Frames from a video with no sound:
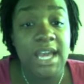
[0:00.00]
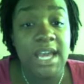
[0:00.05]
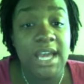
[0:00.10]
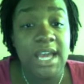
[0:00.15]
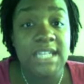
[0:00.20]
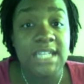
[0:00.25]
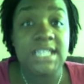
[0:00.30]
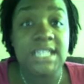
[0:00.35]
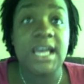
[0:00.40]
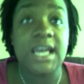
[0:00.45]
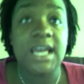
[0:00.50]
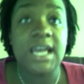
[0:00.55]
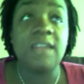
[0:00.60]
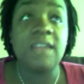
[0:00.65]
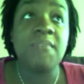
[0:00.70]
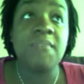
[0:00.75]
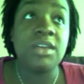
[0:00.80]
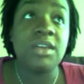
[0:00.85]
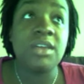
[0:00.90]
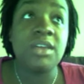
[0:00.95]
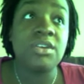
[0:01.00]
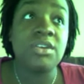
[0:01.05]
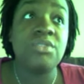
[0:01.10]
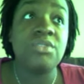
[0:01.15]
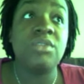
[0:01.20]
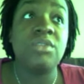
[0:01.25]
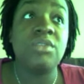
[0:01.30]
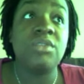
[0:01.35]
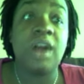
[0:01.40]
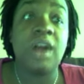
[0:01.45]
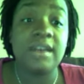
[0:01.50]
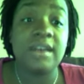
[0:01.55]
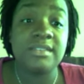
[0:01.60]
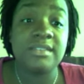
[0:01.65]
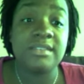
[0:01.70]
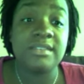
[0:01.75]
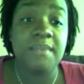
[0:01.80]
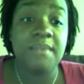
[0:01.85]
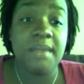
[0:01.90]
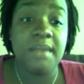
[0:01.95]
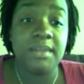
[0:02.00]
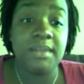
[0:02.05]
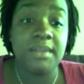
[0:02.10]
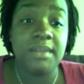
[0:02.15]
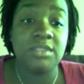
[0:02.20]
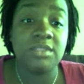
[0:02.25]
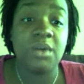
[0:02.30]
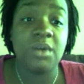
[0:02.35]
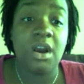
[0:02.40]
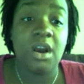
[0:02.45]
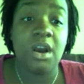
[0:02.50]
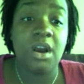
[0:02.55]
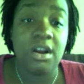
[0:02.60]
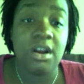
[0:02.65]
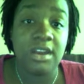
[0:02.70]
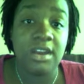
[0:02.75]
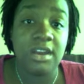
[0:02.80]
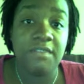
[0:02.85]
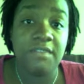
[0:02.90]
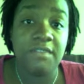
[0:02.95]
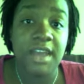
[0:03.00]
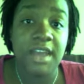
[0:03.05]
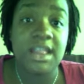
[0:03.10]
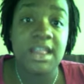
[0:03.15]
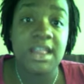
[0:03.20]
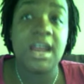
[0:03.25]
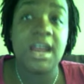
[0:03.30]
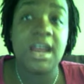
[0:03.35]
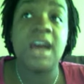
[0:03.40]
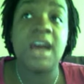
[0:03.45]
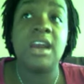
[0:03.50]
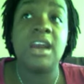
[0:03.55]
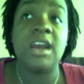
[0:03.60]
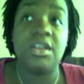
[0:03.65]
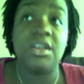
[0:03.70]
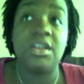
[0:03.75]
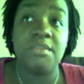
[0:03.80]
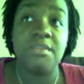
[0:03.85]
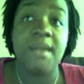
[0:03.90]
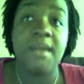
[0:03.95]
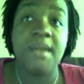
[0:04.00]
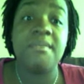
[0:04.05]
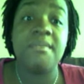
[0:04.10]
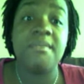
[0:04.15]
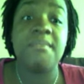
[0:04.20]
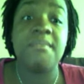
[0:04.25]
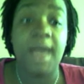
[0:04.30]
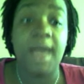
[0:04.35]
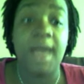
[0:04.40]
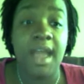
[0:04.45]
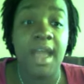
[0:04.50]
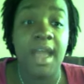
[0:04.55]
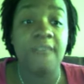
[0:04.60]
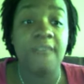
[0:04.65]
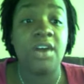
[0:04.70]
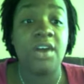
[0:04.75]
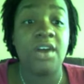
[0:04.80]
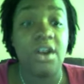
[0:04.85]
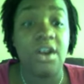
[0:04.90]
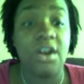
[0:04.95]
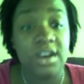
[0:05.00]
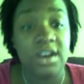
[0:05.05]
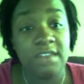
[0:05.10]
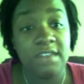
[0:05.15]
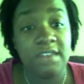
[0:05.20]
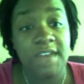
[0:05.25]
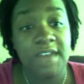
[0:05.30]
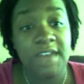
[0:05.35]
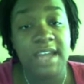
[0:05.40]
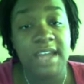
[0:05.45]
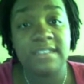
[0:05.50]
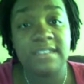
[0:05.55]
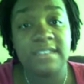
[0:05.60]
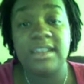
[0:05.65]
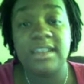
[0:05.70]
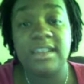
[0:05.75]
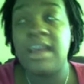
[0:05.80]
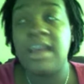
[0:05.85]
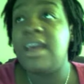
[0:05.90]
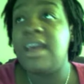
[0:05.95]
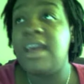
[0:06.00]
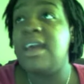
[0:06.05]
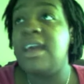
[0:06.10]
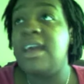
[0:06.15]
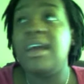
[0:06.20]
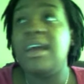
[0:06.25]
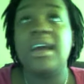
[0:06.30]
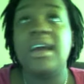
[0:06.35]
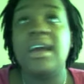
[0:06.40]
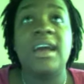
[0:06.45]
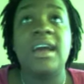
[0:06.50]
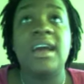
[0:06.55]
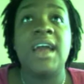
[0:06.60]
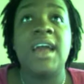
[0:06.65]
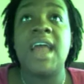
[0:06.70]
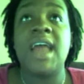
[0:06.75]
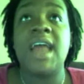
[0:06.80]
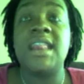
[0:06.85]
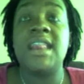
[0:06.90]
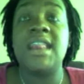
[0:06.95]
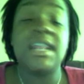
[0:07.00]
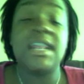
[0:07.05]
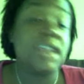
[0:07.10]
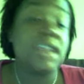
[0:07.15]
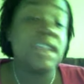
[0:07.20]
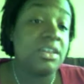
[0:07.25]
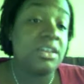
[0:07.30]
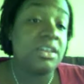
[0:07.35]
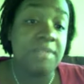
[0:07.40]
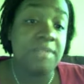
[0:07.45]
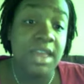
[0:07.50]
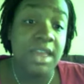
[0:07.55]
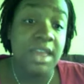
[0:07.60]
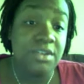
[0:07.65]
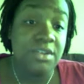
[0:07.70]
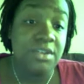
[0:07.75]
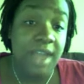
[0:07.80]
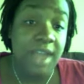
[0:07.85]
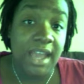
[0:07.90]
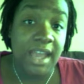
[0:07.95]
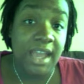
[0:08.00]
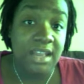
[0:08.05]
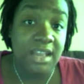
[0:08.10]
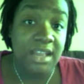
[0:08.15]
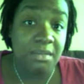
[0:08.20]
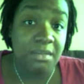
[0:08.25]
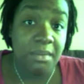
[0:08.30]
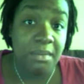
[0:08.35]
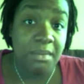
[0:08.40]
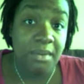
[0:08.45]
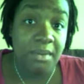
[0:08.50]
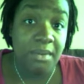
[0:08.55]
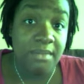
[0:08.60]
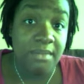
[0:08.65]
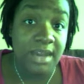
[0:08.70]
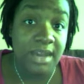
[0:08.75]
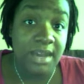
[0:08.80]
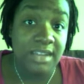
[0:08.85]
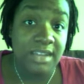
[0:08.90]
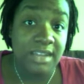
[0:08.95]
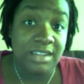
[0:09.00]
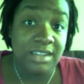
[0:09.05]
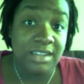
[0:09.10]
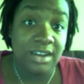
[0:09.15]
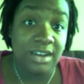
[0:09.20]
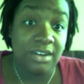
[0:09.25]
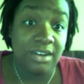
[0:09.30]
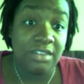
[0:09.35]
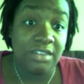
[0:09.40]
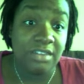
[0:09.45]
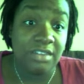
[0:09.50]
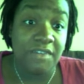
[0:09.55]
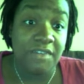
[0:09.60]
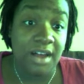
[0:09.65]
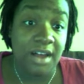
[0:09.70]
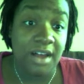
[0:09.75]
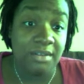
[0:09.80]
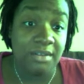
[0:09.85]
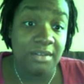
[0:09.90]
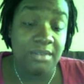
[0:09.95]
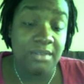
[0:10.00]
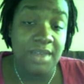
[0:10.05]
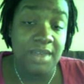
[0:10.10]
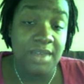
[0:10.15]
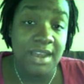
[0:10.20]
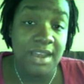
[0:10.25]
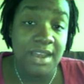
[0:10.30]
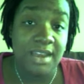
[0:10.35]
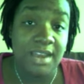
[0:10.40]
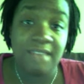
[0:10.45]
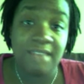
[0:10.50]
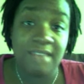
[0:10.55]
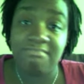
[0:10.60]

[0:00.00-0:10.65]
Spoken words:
To tell a mother who lost a baby to a heart defect that another baby might have a heart defect, and then tell them that you can't get them an appointment until the following week,